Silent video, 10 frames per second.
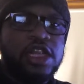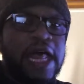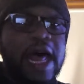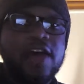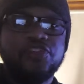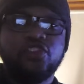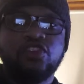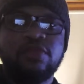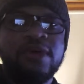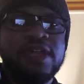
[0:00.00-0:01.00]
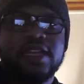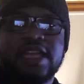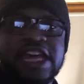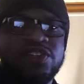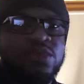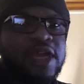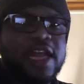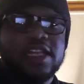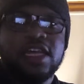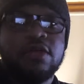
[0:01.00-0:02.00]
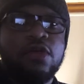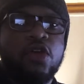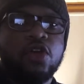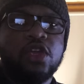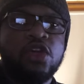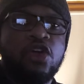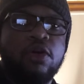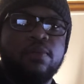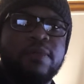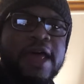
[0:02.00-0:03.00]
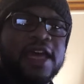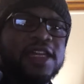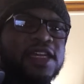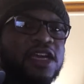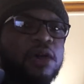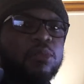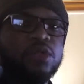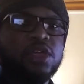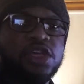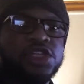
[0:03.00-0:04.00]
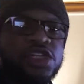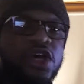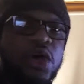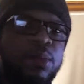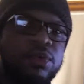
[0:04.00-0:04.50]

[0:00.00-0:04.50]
live stream it. That's what I did early on back in a couple years ago.